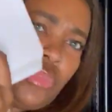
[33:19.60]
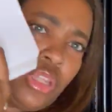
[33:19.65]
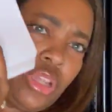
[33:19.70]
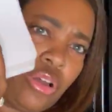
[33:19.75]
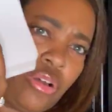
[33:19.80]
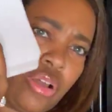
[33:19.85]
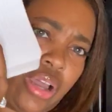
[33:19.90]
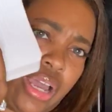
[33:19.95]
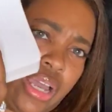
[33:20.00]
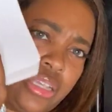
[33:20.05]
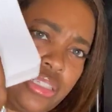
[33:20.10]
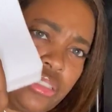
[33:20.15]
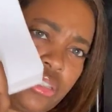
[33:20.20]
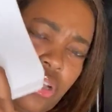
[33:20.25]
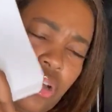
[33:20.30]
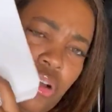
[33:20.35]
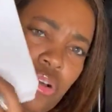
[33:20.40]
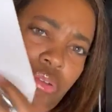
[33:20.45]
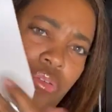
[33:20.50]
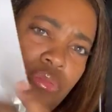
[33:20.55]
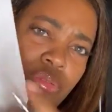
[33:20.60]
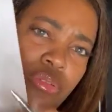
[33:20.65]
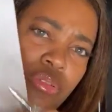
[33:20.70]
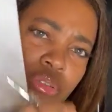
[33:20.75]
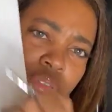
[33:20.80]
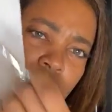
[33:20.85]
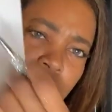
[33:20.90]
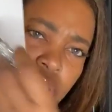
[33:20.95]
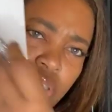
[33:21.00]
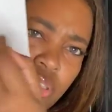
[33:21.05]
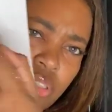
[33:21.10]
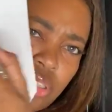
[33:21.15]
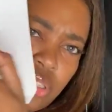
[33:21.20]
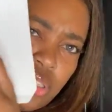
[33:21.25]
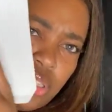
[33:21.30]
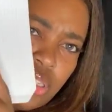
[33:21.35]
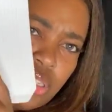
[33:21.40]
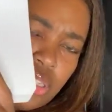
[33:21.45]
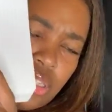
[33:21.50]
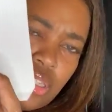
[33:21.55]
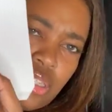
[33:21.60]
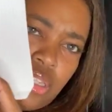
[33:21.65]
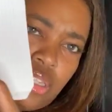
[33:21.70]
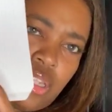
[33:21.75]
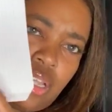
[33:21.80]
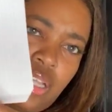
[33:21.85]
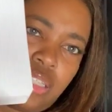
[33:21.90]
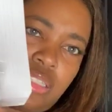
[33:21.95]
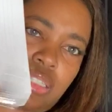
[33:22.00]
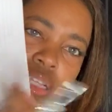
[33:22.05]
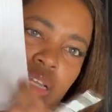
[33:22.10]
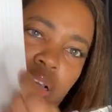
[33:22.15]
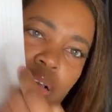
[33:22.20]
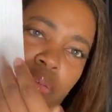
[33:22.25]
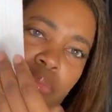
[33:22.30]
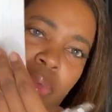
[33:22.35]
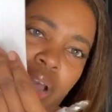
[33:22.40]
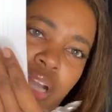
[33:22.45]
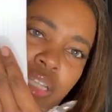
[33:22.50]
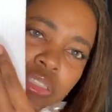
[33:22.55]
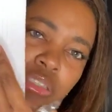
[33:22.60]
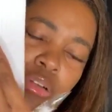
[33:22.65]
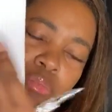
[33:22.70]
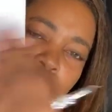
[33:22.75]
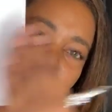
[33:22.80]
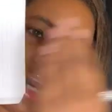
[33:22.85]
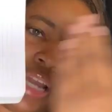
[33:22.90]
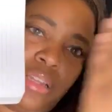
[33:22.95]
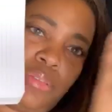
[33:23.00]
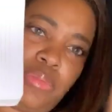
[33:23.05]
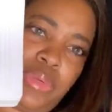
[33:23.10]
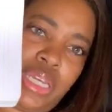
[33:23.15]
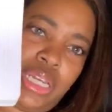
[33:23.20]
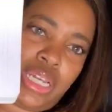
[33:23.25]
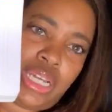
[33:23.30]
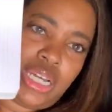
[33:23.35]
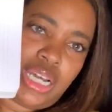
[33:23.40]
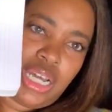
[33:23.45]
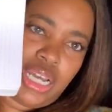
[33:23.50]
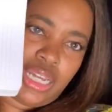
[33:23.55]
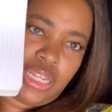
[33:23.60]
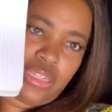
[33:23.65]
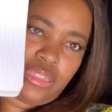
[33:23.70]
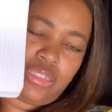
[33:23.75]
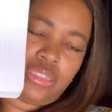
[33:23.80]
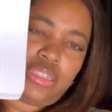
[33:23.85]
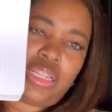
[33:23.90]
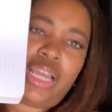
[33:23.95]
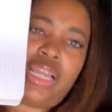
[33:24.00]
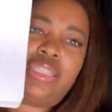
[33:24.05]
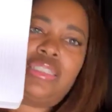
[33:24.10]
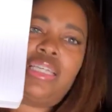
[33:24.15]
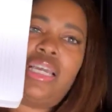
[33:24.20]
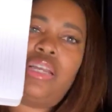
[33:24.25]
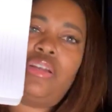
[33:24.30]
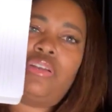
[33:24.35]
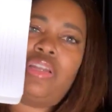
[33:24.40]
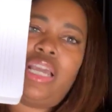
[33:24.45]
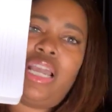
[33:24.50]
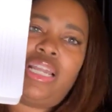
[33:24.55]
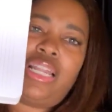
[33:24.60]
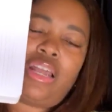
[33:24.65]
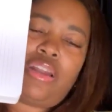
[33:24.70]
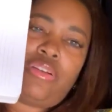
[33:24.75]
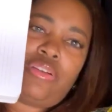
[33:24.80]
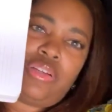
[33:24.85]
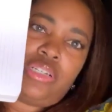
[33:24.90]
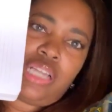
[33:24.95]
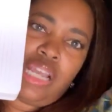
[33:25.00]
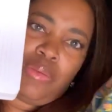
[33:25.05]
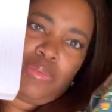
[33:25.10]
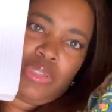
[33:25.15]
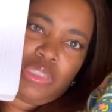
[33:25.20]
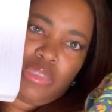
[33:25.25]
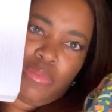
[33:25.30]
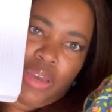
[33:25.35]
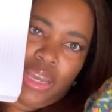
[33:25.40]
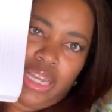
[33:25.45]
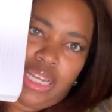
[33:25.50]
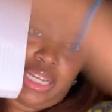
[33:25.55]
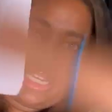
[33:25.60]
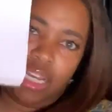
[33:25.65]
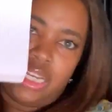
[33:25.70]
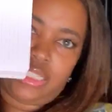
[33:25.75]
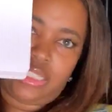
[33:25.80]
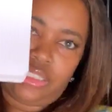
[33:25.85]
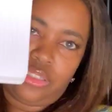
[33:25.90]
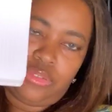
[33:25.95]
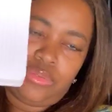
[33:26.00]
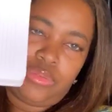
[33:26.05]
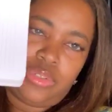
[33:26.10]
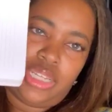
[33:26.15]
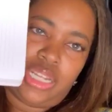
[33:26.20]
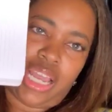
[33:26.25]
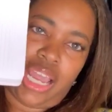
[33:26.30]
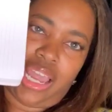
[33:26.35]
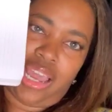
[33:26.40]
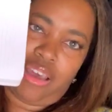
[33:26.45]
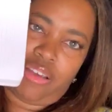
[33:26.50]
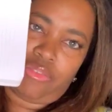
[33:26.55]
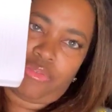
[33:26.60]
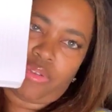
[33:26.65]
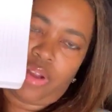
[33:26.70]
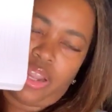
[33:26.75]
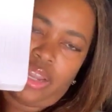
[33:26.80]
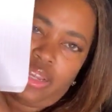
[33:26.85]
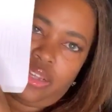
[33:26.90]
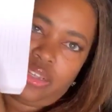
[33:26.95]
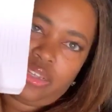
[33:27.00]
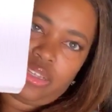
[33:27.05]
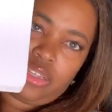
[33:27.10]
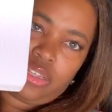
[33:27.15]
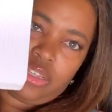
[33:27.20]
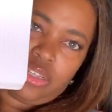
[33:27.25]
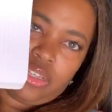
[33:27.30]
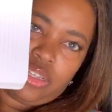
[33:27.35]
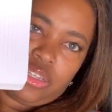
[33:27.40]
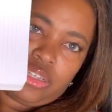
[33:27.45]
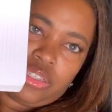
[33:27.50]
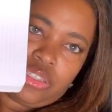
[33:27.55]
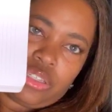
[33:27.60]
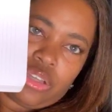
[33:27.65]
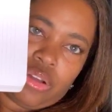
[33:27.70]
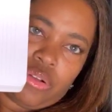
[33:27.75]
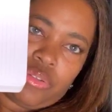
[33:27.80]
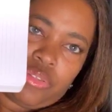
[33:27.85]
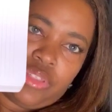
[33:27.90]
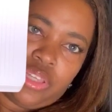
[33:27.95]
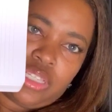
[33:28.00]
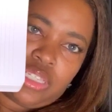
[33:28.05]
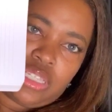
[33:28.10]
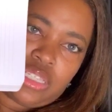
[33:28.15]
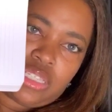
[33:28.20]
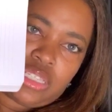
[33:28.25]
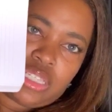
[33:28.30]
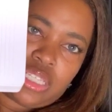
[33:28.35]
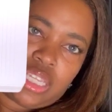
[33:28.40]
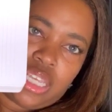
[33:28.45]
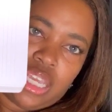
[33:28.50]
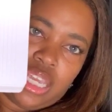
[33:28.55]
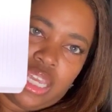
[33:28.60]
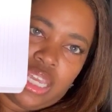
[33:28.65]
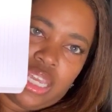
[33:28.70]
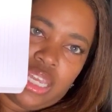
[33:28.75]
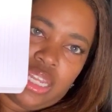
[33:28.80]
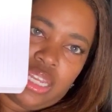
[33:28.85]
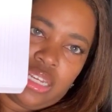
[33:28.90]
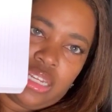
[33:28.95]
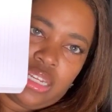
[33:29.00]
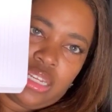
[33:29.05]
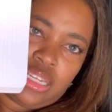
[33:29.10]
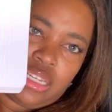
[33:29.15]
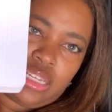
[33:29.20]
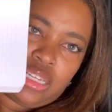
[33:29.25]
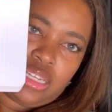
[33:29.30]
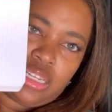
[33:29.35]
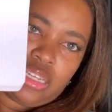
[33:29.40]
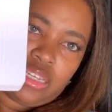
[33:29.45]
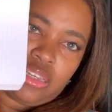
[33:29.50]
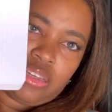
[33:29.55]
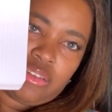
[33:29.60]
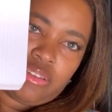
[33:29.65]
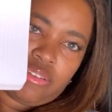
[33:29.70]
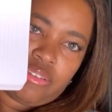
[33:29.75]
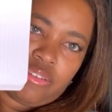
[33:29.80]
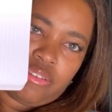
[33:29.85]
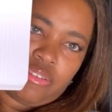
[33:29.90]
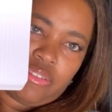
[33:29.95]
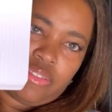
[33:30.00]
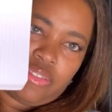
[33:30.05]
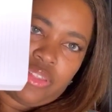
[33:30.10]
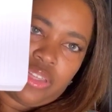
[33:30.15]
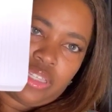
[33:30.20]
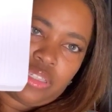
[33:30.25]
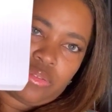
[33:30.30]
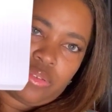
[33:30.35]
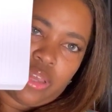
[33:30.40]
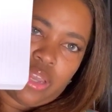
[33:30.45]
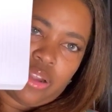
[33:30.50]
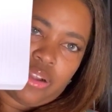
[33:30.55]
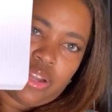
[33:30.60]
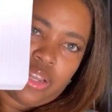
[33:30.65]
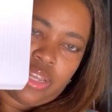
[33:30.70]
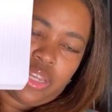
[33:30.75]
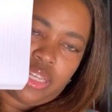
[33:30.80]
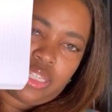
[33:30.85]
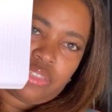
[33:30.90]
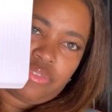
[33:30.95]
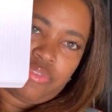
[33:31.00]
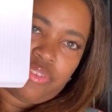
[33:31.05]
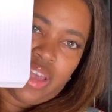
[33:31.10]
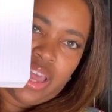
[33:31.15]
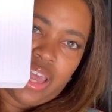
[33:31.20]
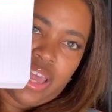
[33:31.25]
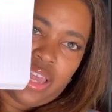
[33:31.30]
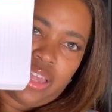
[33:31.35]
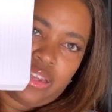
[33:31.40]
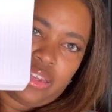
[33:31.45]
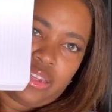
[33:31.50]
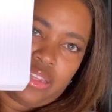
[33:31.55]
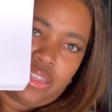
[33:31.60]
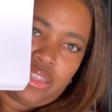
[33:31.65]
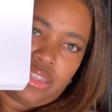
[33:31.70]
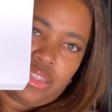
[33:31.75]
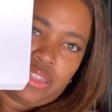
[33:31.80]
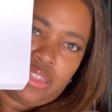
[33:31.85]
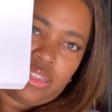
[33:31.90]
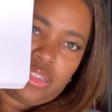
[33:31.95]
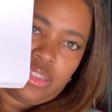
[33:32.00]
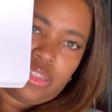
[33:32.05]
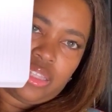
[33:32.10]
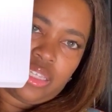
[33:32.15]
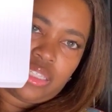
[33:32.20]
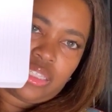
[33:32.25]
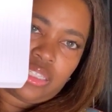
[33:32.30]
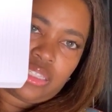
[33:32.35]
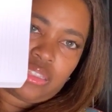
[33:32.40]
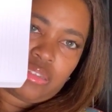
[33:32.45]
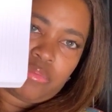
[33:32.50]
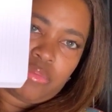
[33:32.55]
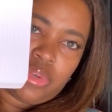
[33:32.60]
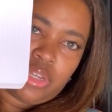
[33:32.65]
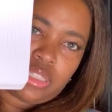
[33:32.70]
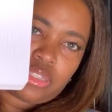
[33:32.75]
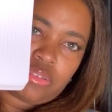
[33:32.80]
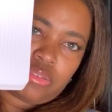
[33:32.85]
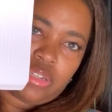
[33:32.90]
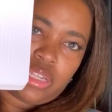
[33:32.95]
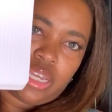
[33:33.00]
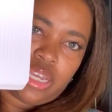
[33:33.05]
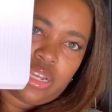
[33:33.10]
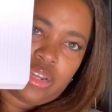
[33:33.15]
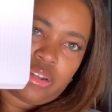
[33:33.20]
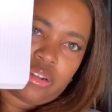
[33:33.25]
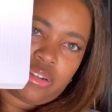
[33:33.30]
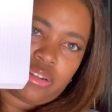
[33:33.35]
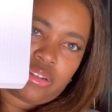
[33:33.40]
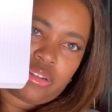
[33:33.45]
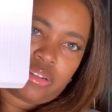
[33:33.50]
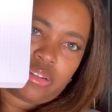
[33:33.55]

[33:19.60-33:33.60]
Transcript: Okay, so let's imagine your body being cut. Like, say you're laying down on a table and somebody cuts you in half, right? So, this is skin. This area is fat. This is the muscle layer.